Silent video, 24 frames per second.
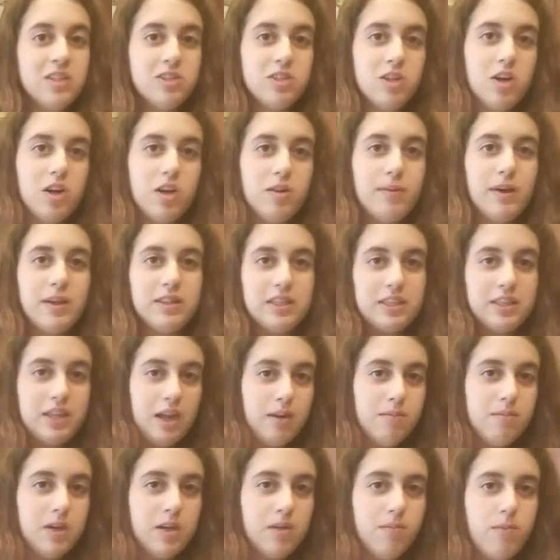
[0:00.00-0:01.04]
So at about the
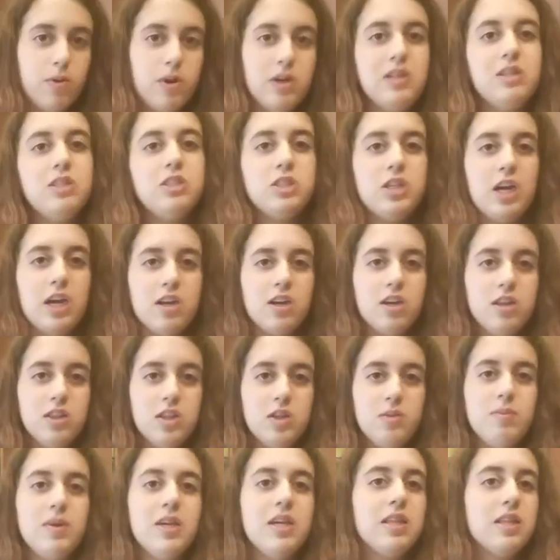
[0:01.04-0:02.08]
10-minute point, check on
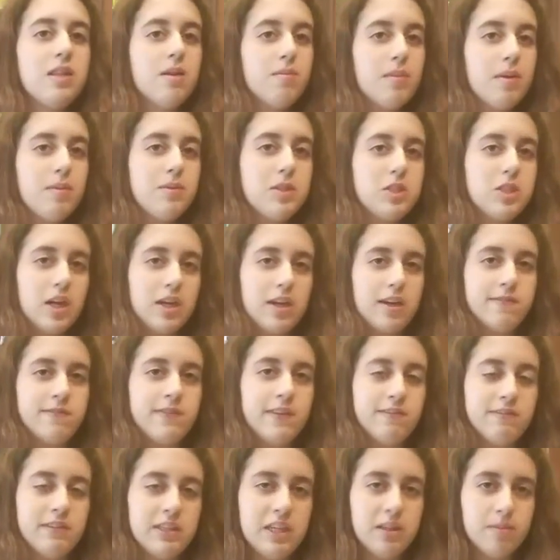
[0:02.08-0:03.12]
them, and then maybe check at
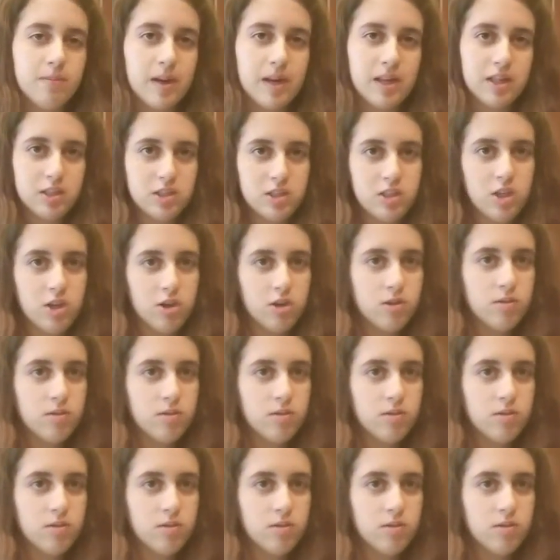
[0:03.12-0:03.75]
15 minutes too.